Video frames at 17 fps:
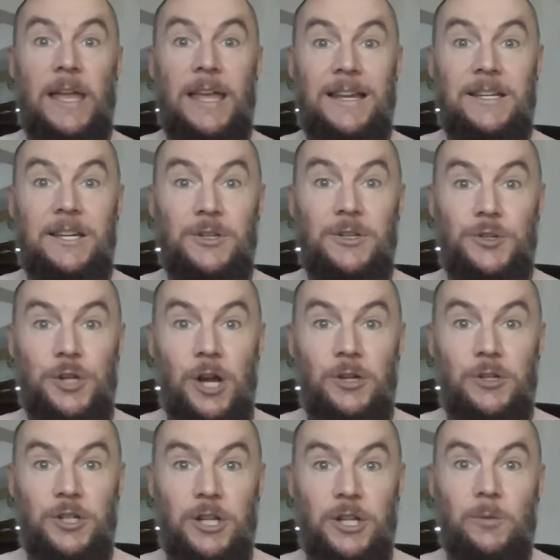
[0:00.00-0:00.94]
in
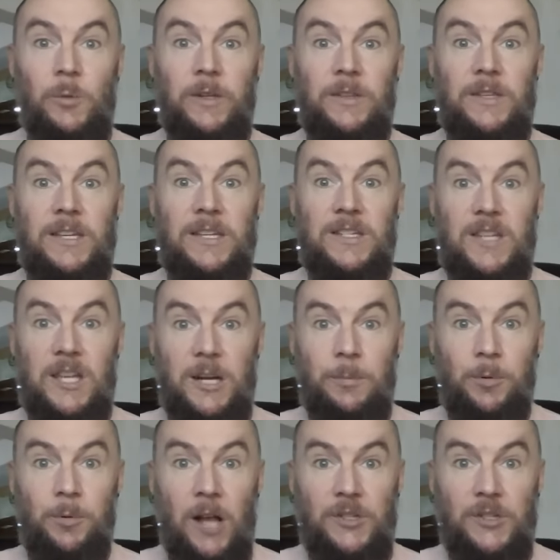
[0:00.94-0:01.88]
conjunction with the
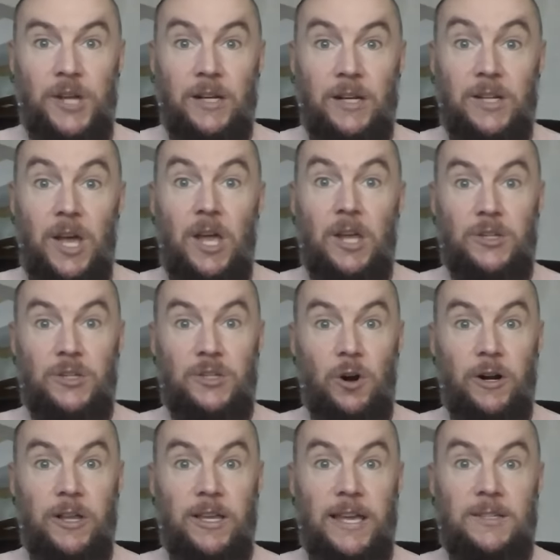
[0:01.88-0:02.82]
ISIDA project
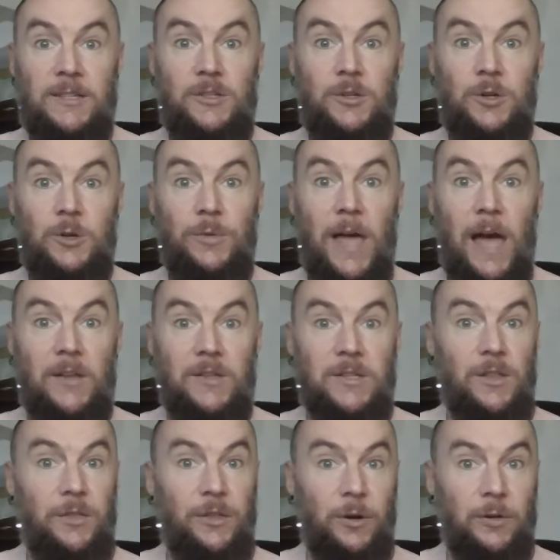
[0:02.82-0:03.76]
starting in
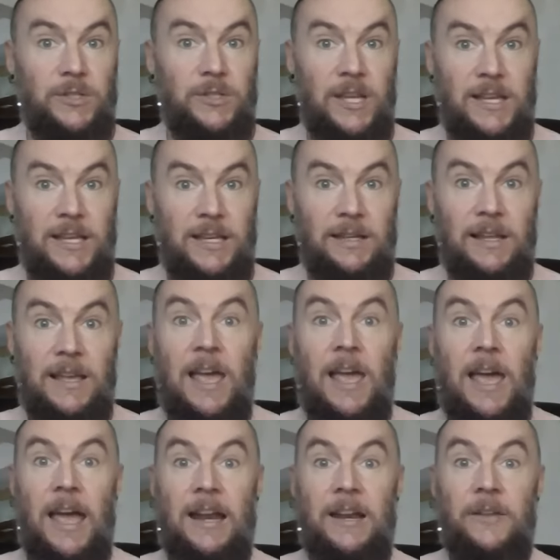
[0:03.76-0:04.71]
2013.
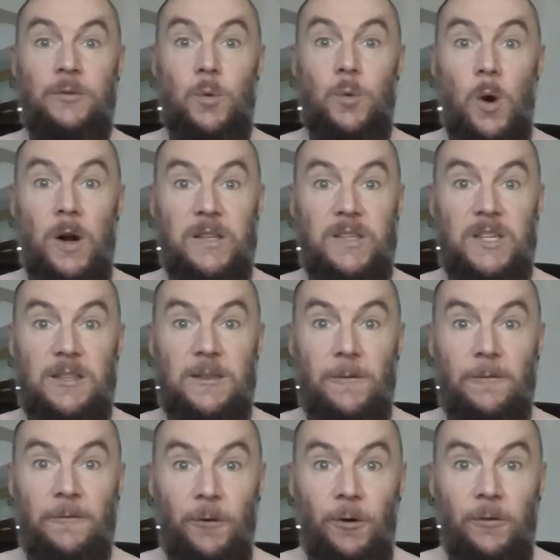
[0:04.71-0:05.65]
And if you want to see
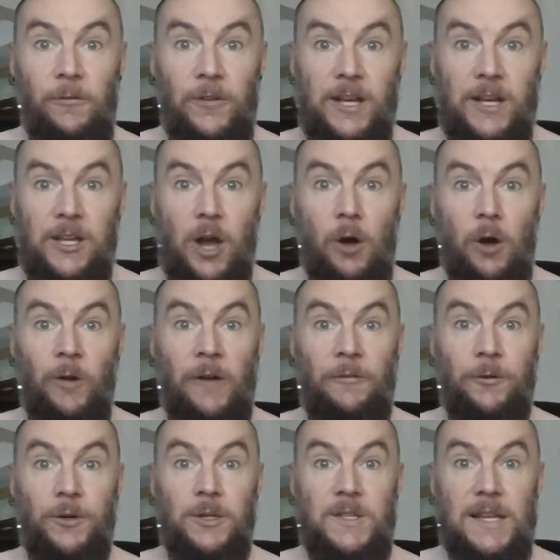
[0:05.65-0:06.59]
the full video
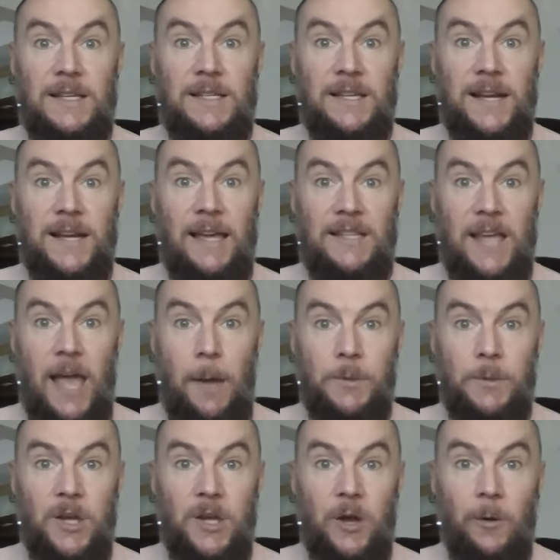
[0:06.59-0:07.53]
referenced in today's
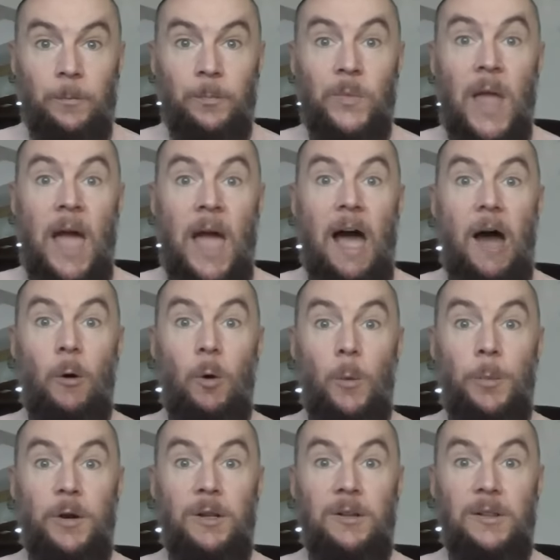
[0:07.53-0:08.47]
episode, I
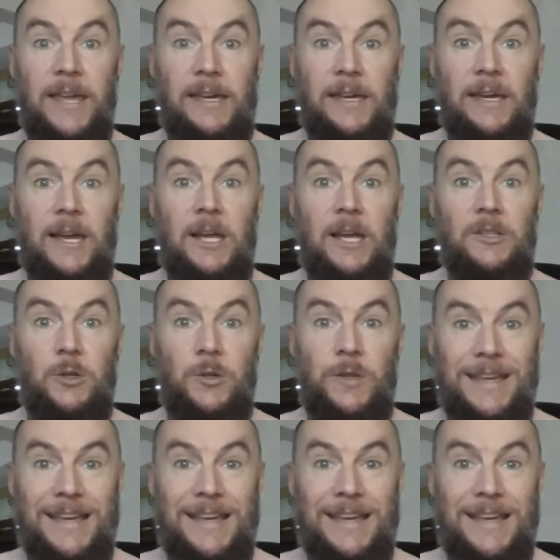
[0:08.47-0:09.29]
will put a link to